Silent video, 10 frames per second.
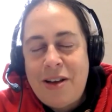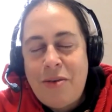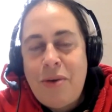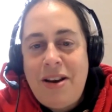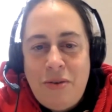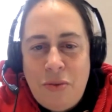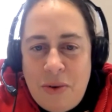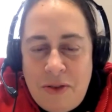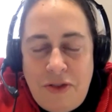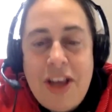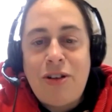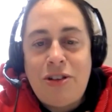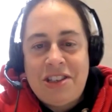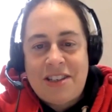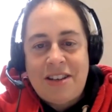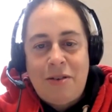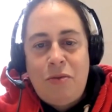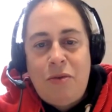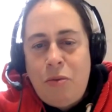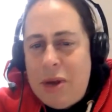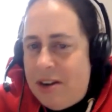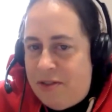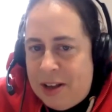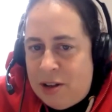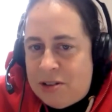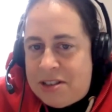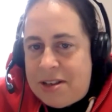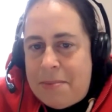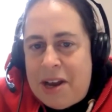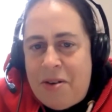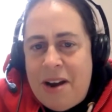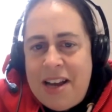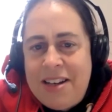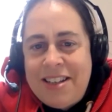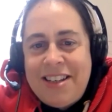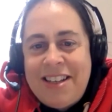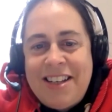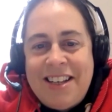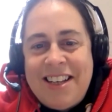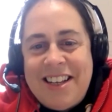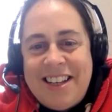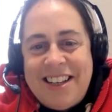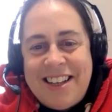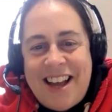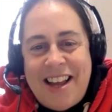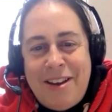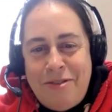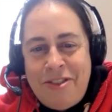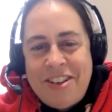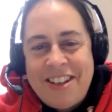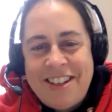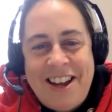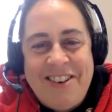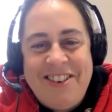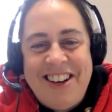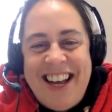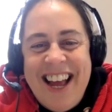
wheat fields, wheat fields. Am I correct? Kind of? No?